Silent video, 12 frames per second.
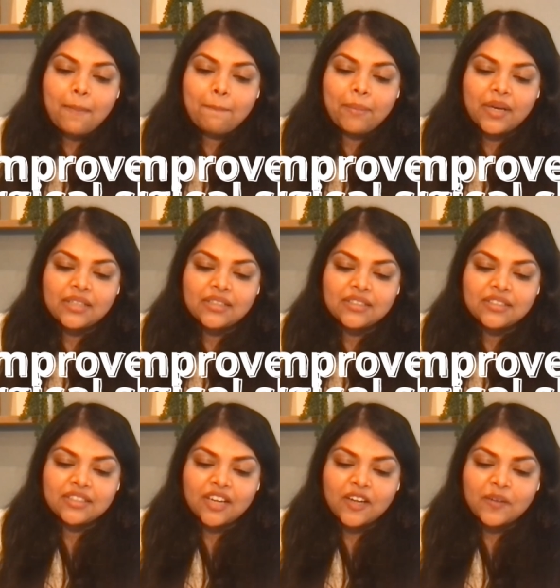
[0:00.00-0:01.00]
but
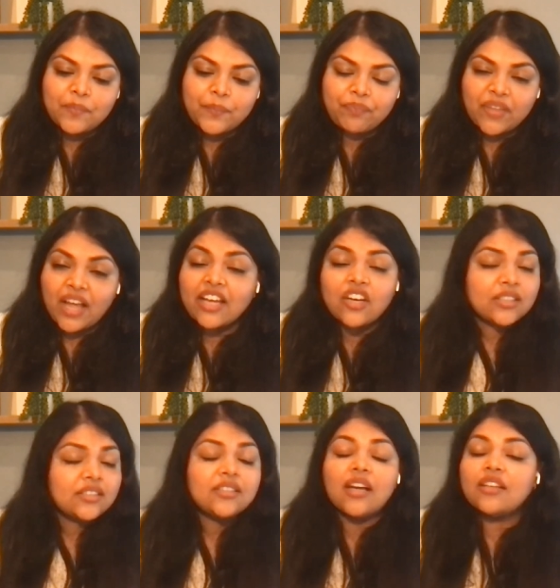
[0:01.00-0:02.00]
I got
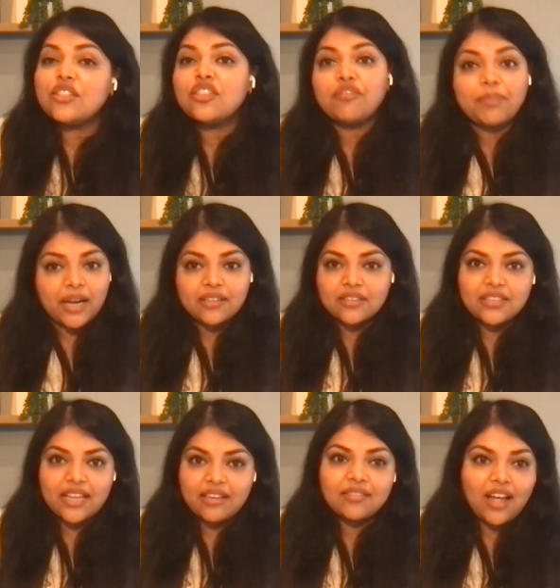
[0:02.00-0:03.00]
tons of practice.
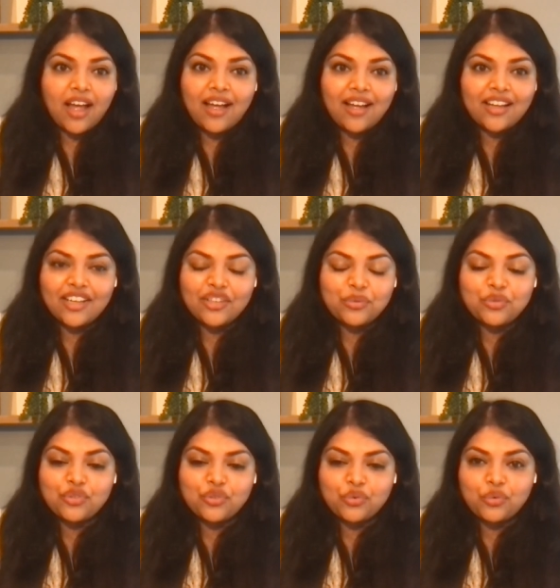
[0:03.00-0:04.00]
Like I
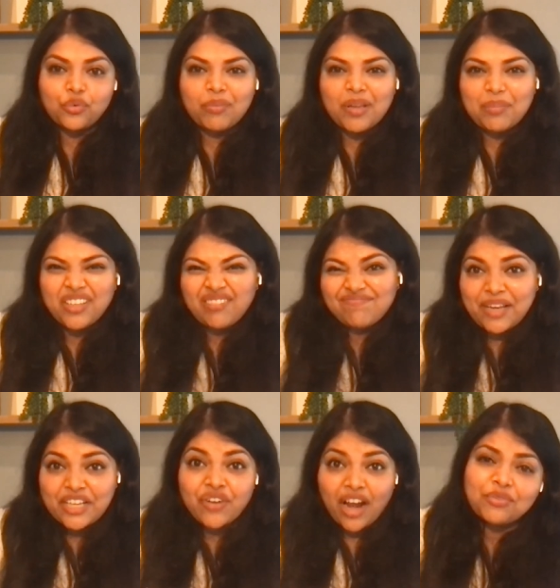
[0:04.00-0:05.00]
used to do maybe
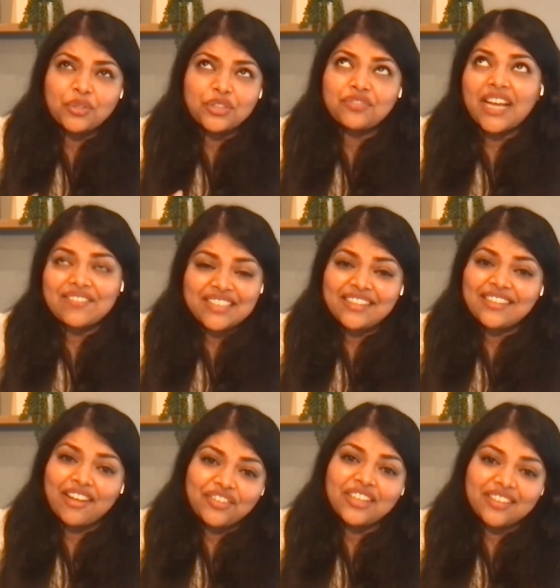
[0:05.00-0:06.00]
extract 4 to 5 teeth
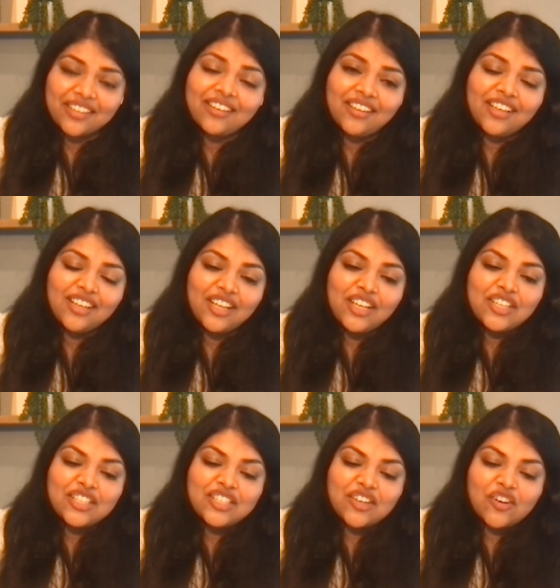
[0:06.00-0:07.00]
every day.
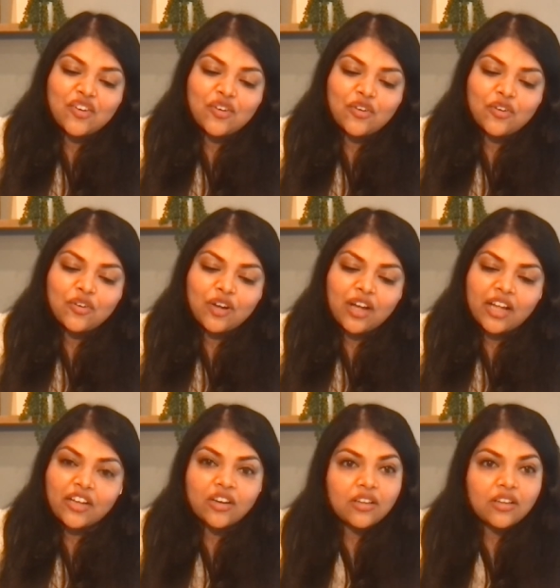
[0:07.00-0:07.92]
So I got